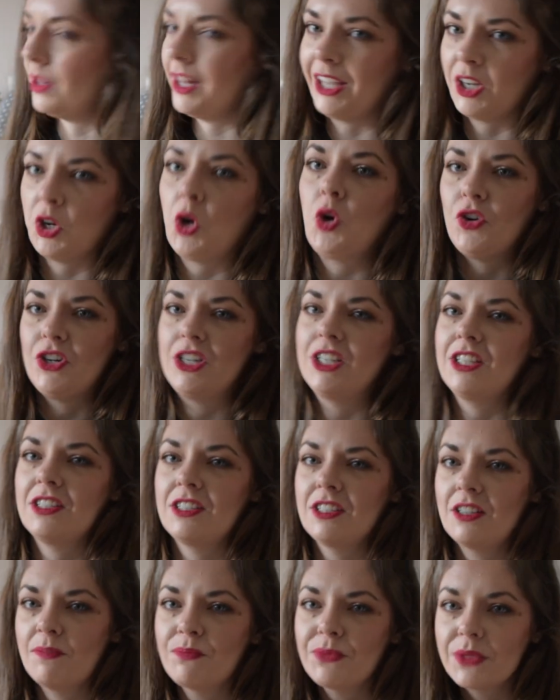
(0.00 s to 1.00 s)
with like
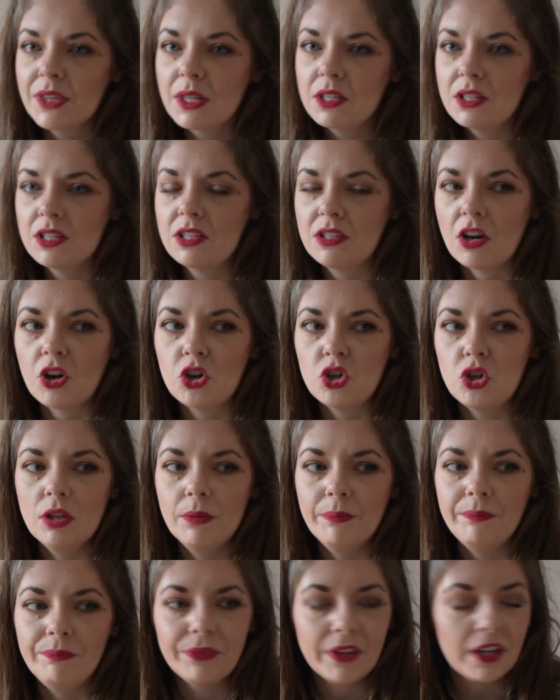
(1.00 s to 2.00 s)
oranges stuck to
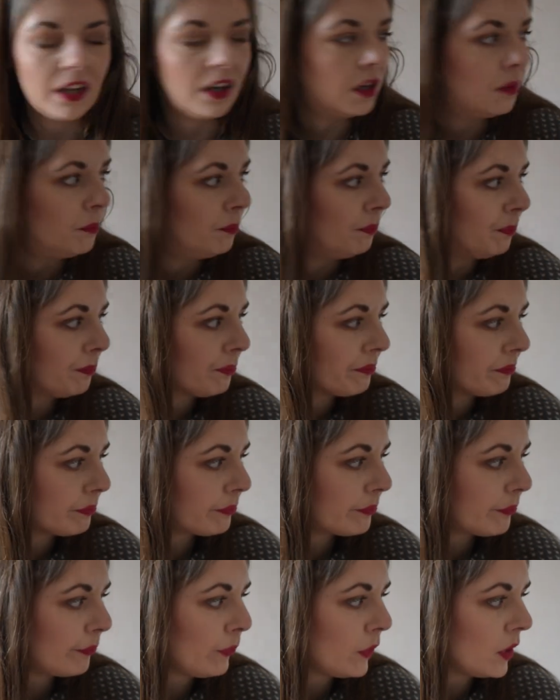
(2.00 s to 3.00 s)
them,
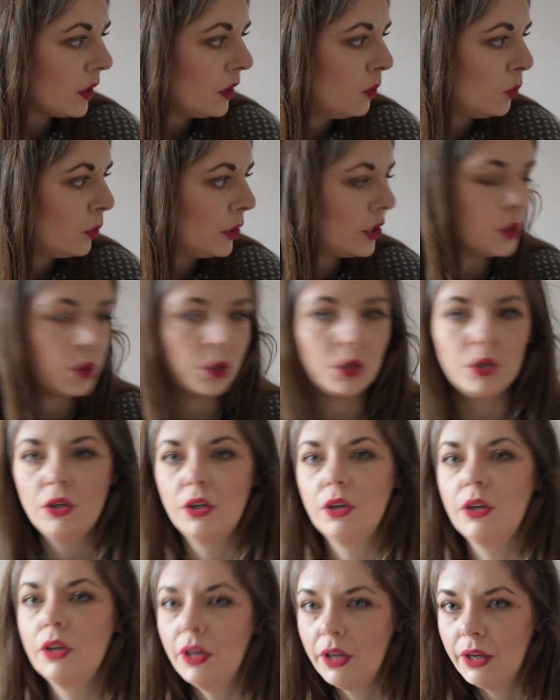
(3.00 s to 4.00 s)
which
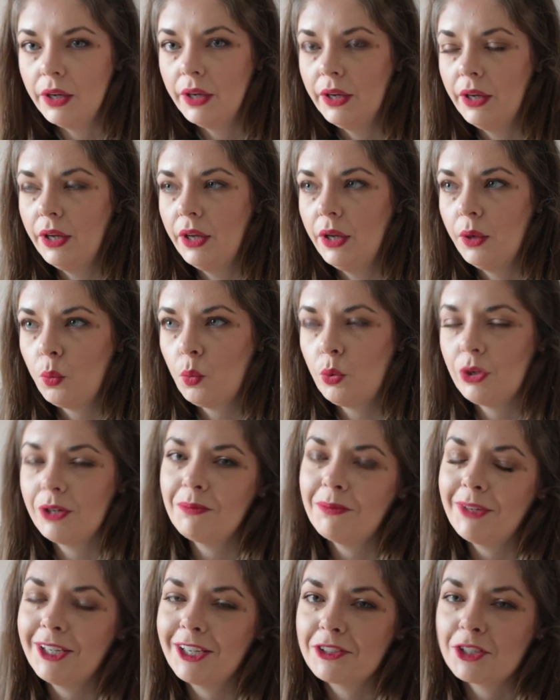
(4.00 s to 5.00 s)

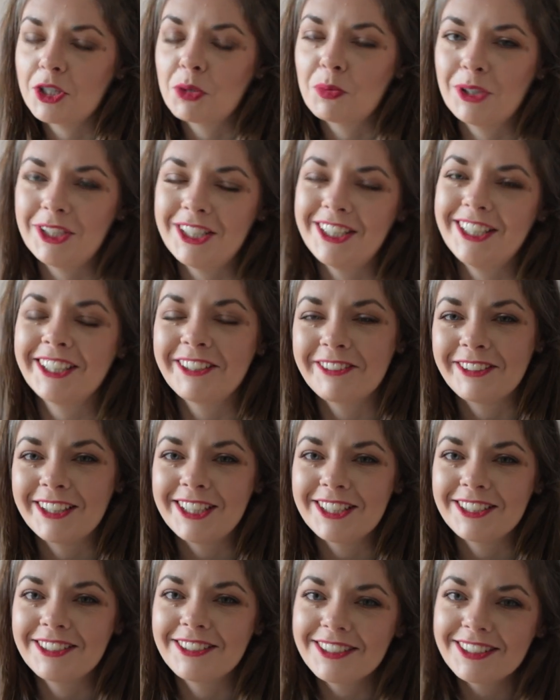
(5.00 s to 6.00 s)
wouldn't make such pretty
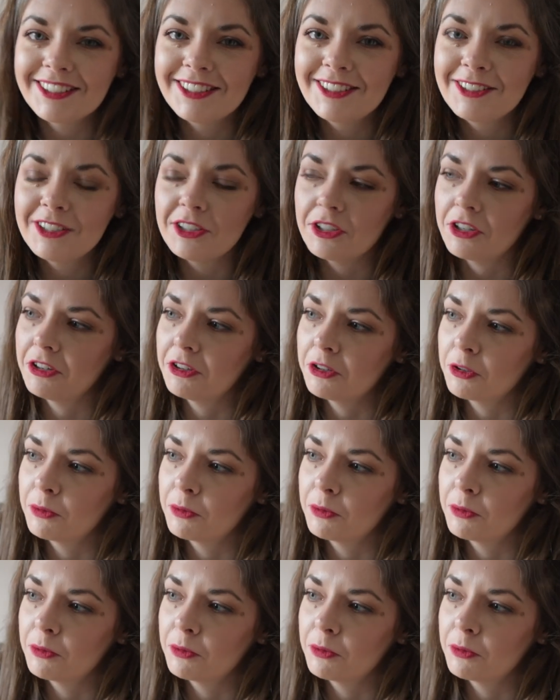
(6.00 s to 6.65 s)
decorations. So